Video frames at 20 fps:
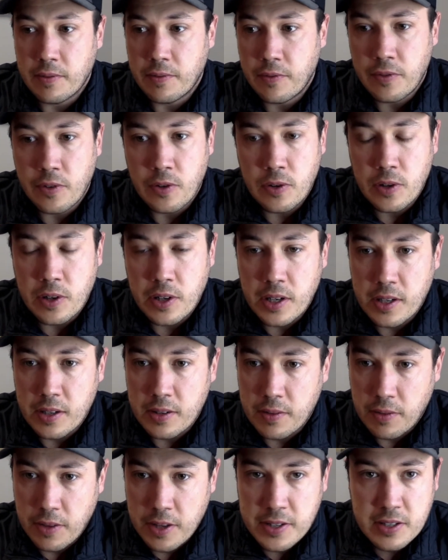for
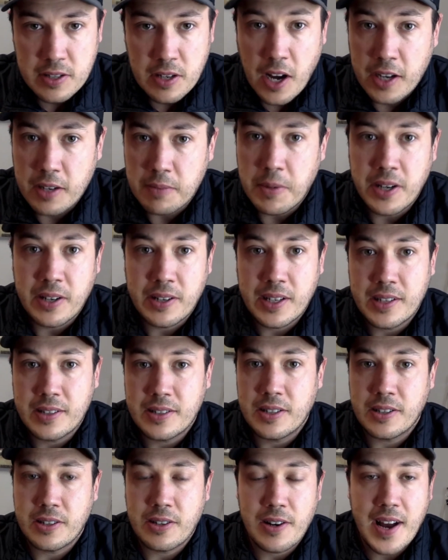the stock market
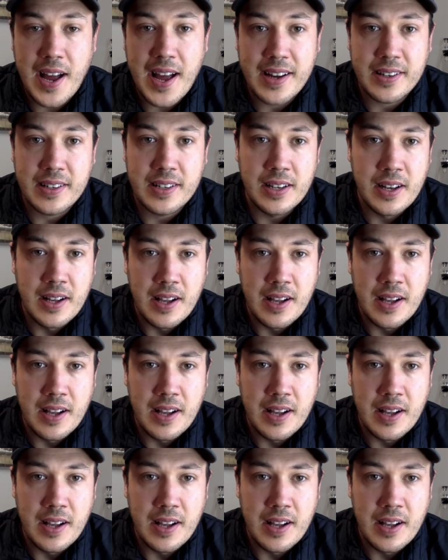to correct.